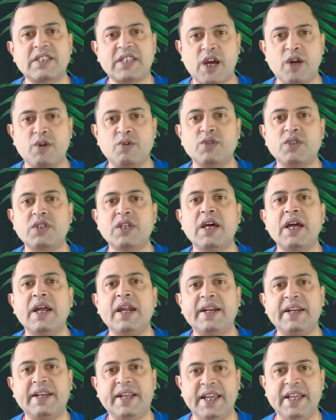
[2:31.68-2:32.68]
sounds,
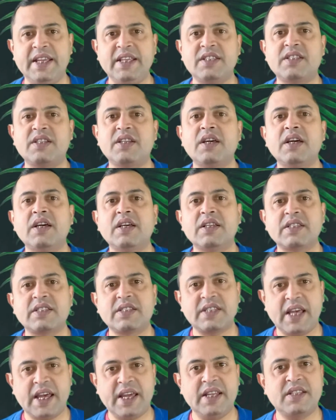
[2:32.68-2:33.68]
taste,
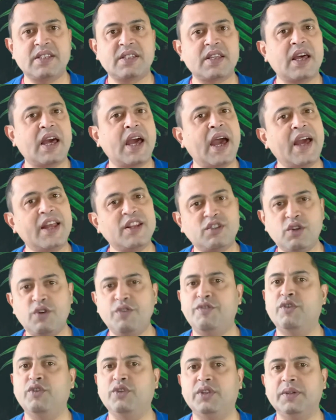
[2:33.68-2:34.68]
sights, and so
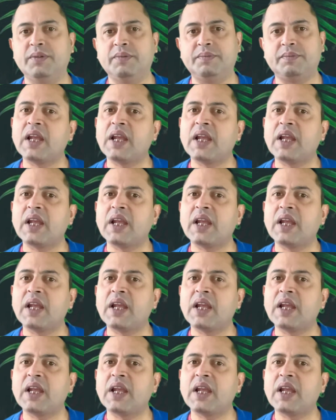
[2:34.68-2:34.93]
forth.